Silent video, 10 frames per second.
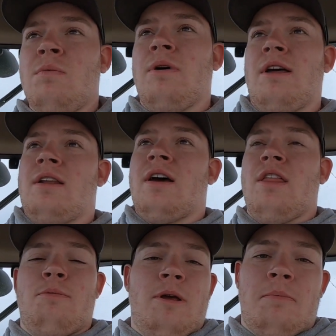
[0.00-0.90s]
when
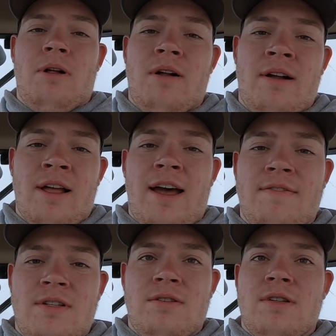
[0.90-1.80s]
other people
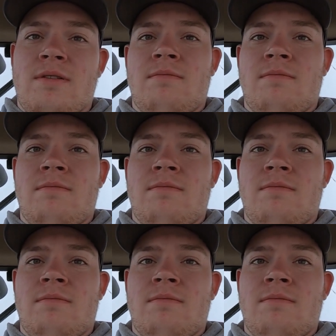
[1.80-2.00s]
have to use it.